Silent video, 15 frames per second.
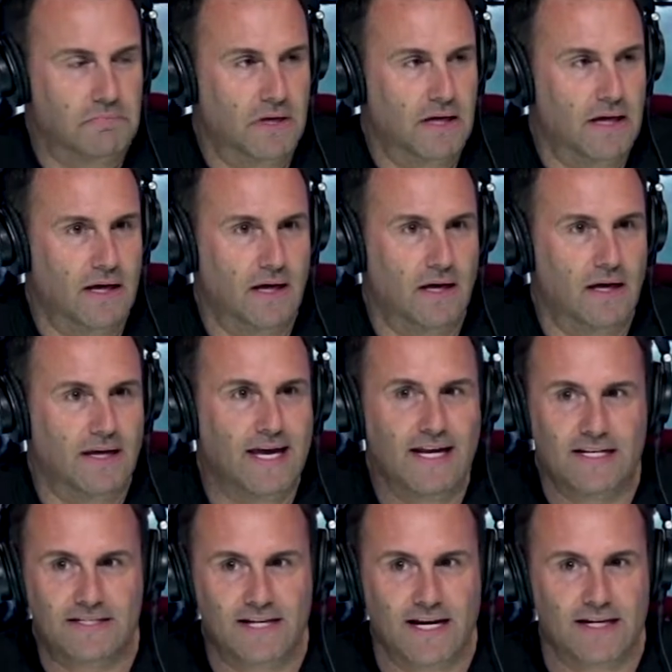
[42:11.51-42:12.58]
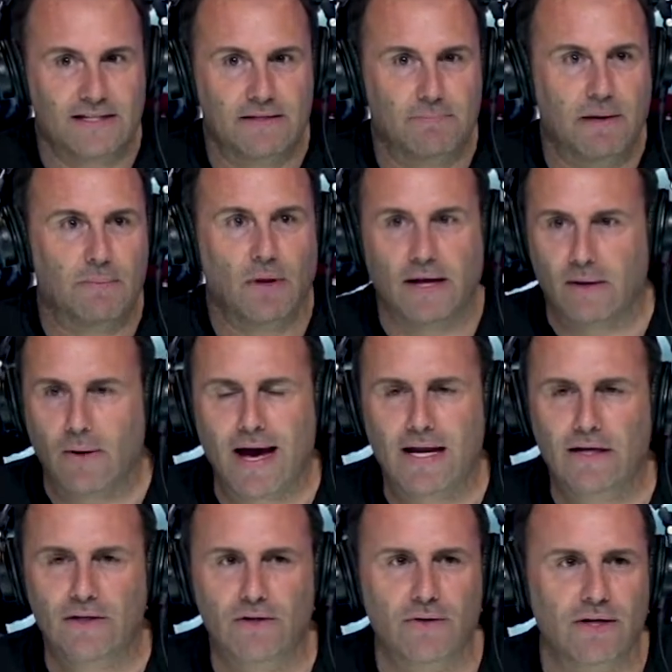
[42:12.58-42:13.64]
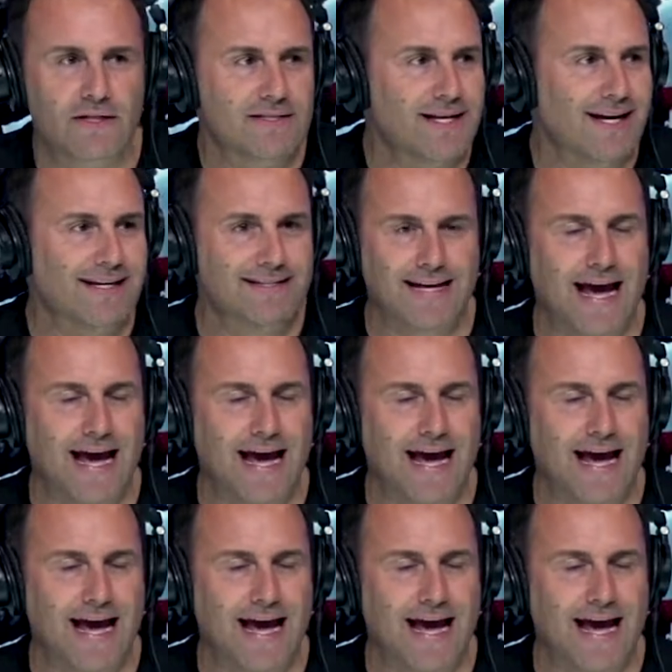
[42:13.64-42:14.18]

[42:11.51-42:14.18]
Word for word: your truth again it's not a people like well how do you do it it's not a